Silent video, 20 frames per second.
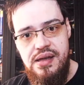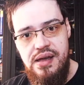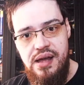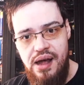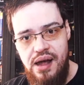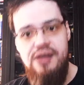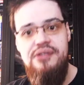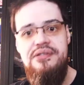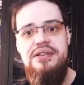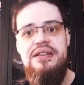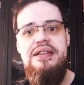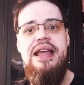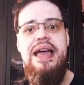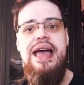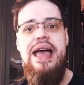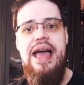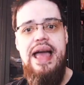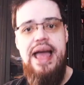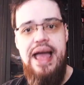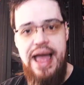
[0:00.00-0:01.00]
How in the
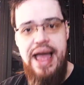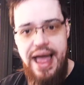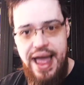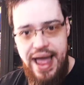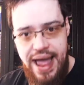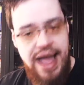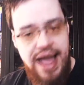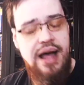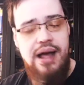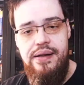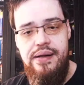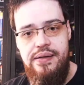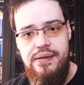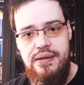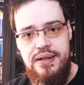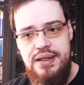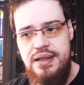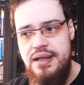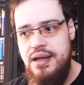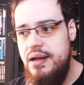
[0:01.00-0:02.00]

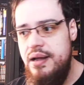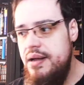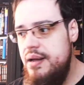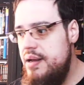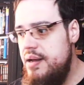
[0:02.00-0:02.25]
hell